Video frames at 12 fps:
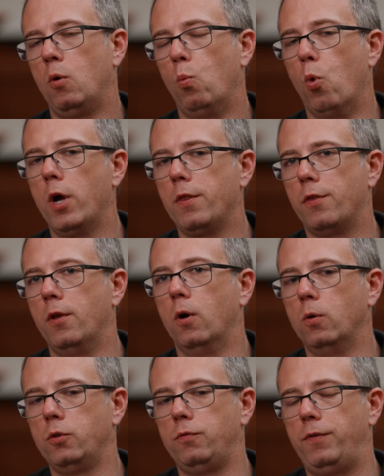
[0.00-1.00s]
what
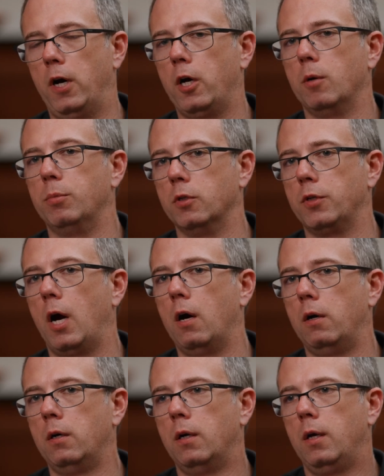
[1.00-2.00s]
those variables
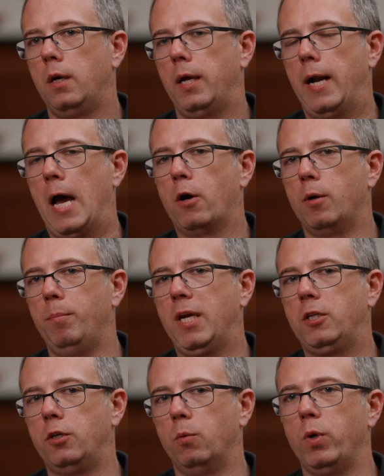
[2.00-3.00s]
are and how to
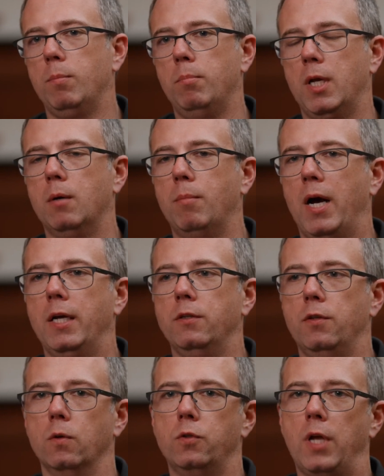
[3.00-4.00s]
make sure we
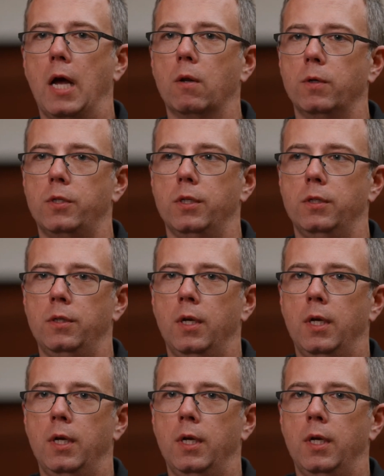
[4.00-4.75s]
minimize those tolerances